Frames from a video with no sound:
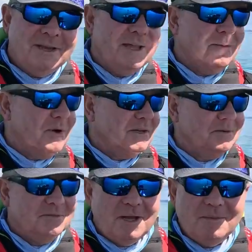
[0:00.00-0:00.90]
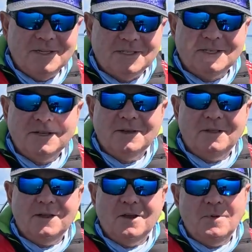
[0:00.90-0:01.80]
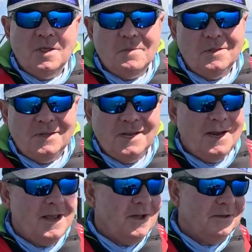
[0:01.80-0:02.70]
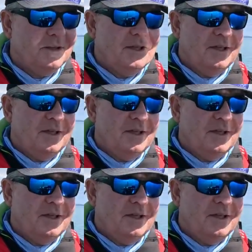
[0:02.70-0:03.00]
can they buy some tubbies, I think I'd be a millionaire now.